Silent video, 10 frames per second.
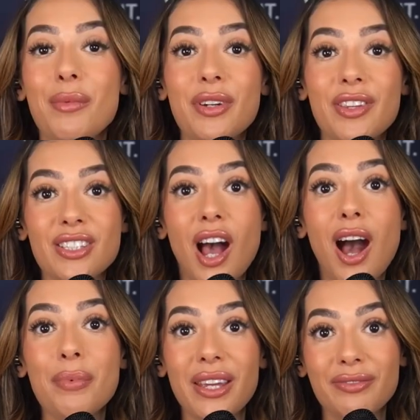I'm one of the
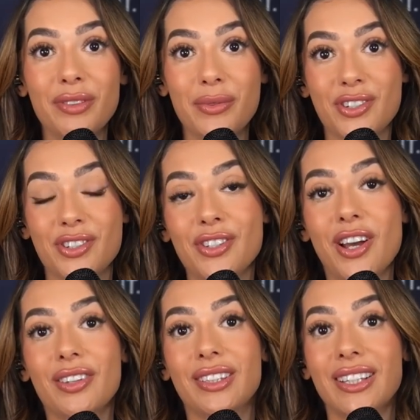top influencers
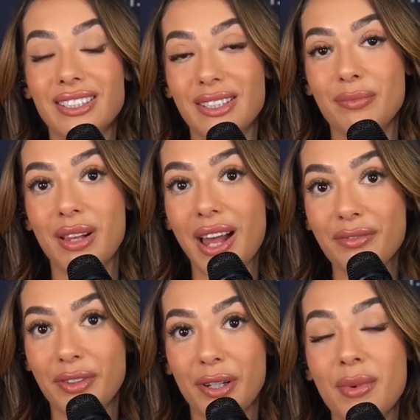on the LinkedIn
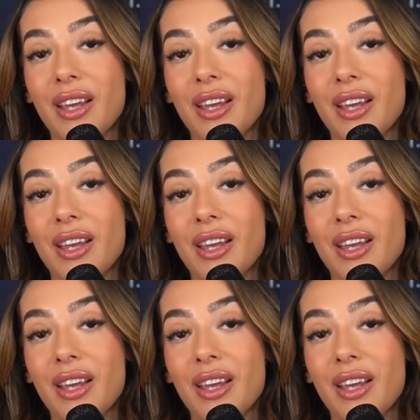platform,